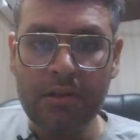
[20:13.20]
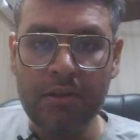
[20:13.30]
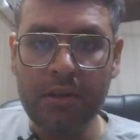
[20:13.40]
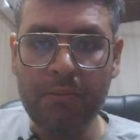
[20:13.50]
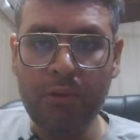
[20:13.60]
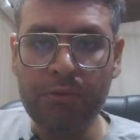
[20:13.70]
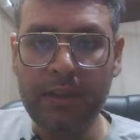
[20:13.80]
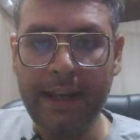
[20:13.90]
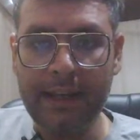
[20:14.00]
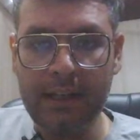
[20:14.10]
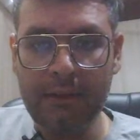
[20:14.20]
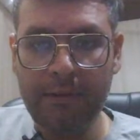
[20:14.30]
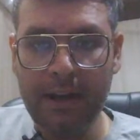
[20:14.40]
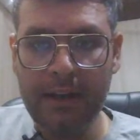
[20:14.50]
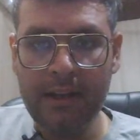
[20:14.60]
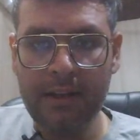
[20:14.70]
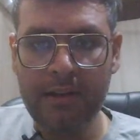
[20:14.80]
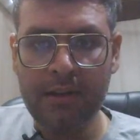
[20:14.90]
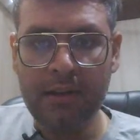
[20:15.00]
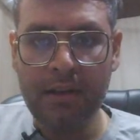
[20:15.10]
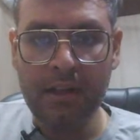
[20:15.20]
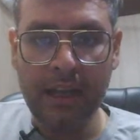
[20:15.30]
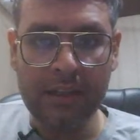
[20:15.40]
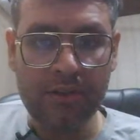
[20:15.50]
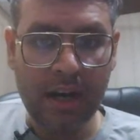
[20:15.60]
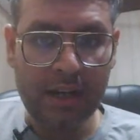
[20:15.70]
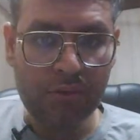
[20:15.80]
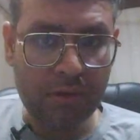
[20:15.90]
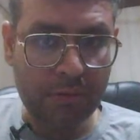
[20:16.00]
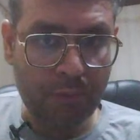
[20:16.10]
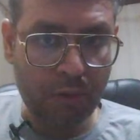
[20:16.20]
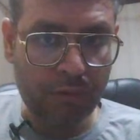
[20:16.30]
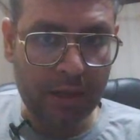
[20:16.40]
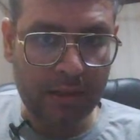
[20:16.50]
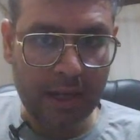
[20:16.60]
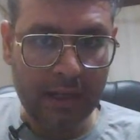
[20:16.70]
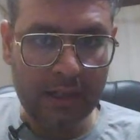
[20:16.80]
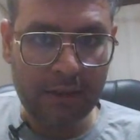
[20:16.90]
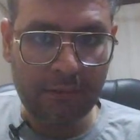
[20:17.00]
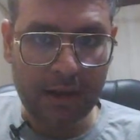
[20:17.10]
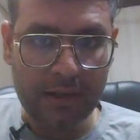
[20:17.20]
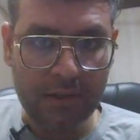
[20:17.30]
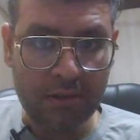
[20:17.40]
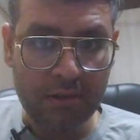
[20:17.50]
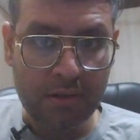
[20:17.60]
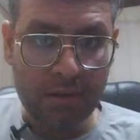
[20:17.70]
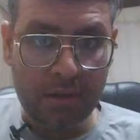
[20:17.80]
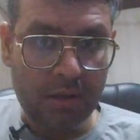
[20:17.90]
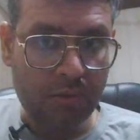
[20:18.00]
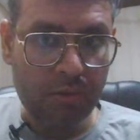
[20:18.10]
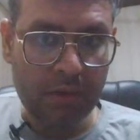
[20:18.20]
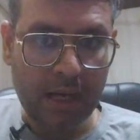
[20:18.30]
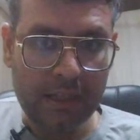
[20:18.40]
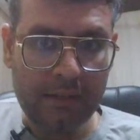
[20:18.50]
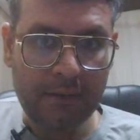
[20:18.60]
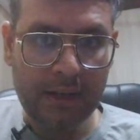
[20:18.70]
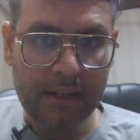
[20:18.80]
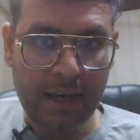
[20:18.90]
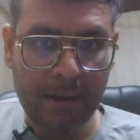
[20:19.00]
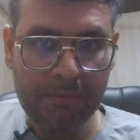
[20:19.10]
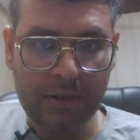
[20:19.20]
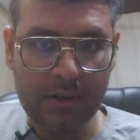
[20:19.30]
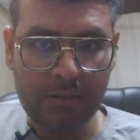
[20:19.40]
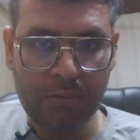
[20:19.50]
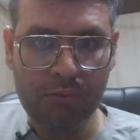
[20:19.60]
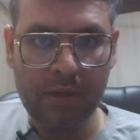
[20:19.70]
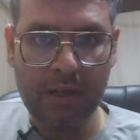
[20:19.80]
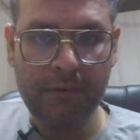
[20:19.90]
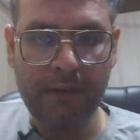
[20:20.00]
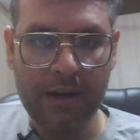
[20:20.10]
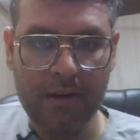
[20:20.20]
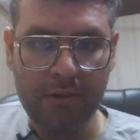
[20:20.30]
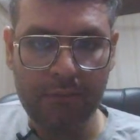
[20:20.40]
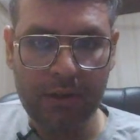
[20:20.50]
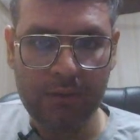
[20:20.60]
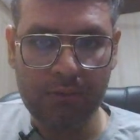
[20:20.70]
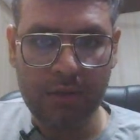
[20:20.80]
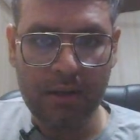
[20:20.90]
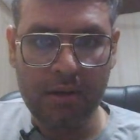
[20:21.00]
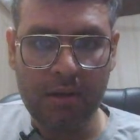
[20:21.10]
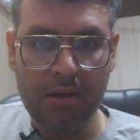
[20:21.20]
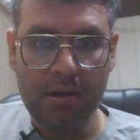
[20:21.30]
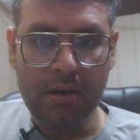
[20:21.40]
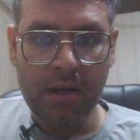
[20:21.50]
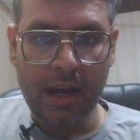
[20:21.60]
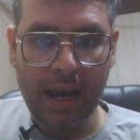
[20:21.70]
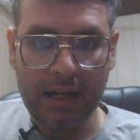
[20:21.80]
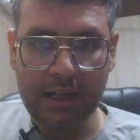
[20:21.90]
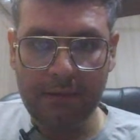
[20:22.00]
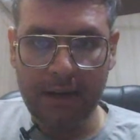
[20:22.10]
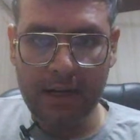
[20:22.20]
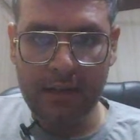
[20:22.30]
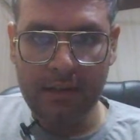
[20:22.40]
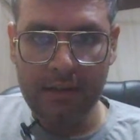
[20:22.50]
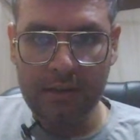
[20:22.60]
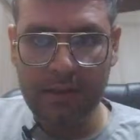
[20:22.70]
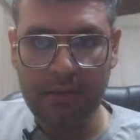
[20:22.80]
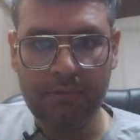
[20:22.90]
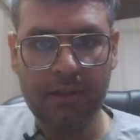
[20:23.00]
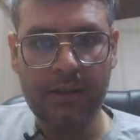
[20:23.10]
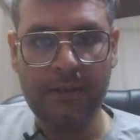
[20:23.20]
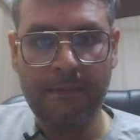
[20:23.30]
remove second defender, like trying to remove the second defender. Rook activate, capture, remove the defender of weak square. Activate this one.